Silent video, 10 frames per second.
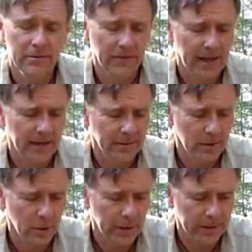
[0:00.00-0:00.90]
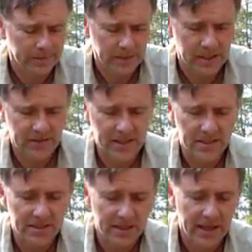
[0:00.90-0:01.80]
fan going as
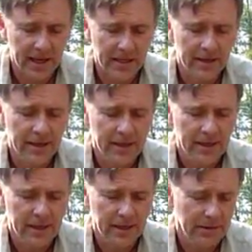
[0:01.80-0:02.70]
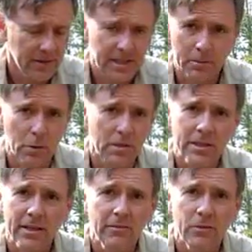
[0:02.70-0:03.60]
fast as it can, this thing burns
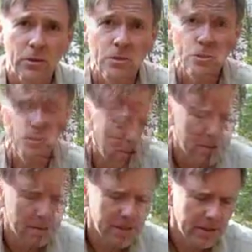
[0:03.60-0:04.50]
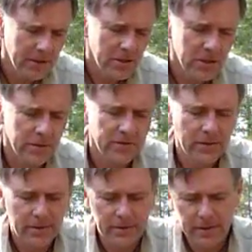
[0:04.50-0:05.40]
like a forge. There's another stove
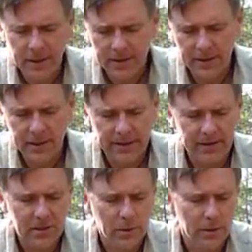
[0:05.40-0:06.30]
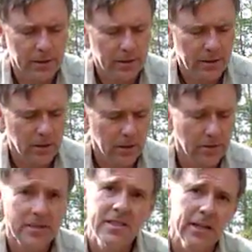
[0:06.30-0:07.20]
not unlike this one
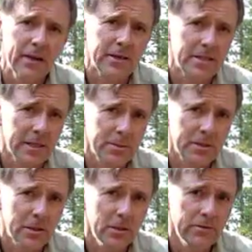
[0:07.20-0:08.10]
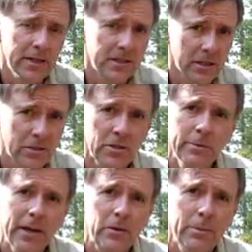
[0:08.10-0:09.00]
called the Sierra Zip stove. It's also a
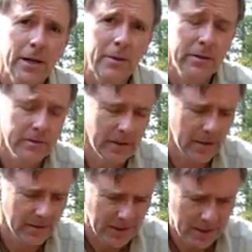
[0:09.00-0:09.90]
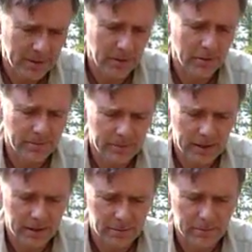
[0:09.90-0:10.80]
battery-powered, fan-powered
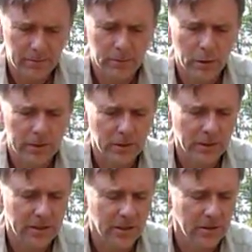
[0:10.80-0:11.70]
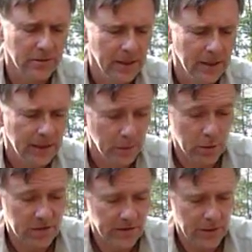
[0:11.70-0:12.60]
blowing twig stove. It
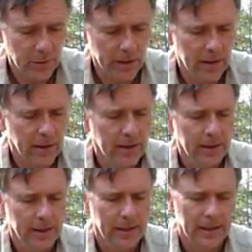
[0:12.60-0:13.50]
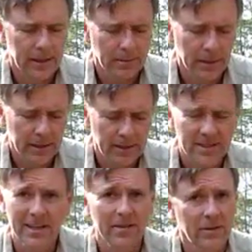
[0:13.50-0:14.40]
works very well, but
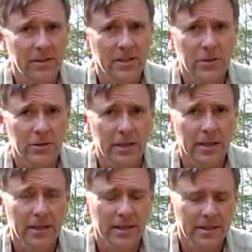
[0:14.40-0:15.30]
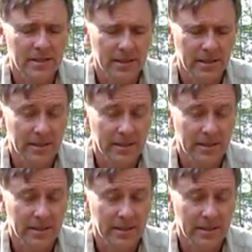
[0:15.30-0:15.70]
it's not very sturdy. It's